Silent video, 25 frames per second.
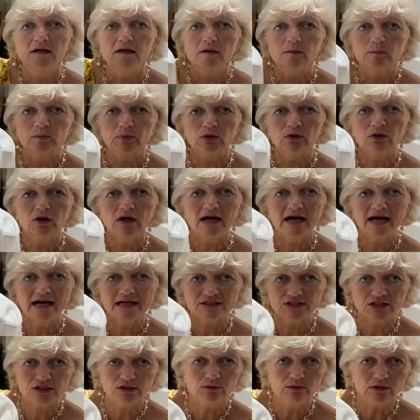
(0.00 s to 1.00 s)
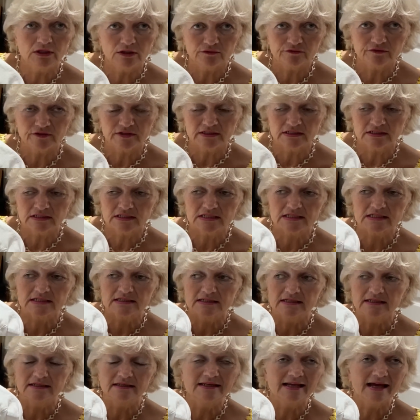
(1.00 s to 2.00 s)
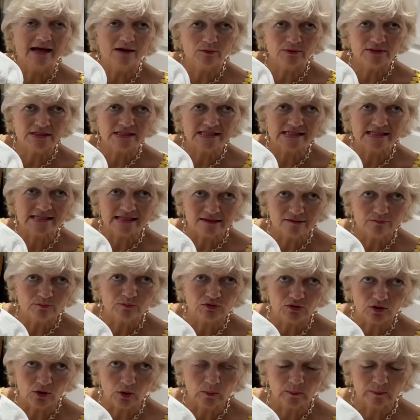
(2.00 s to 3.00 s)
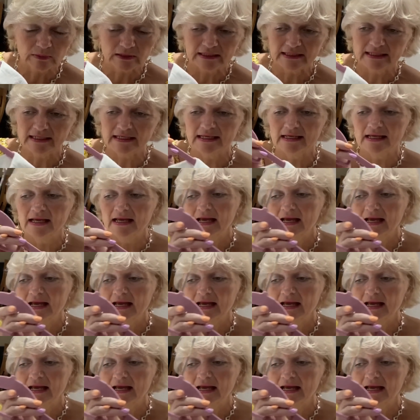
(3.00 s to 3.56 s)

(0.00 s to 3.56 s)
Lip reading: But I do love it. Now it's sitting properly.